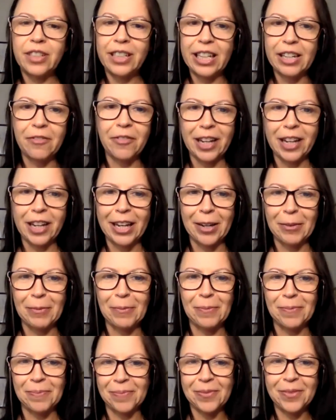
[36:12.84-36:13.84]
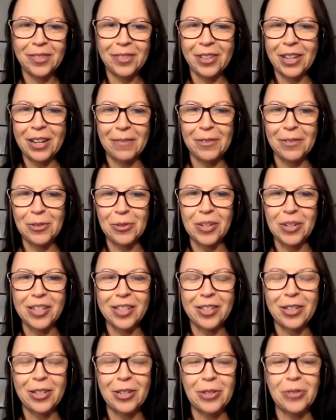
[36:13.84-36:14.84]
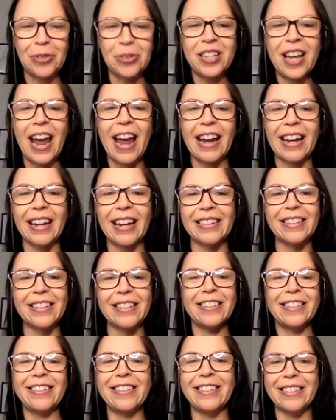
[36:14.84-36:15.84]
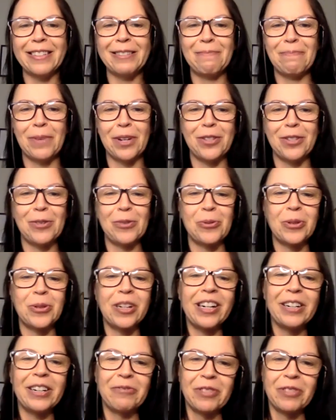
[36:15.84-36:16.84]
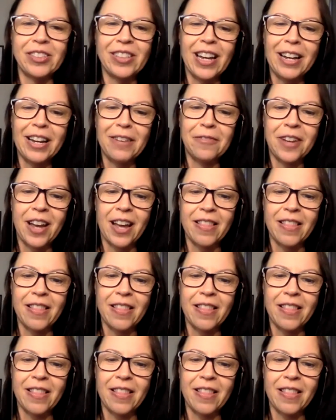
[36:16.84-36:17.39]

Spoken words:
giving him life stories to use and this bus tour in real life.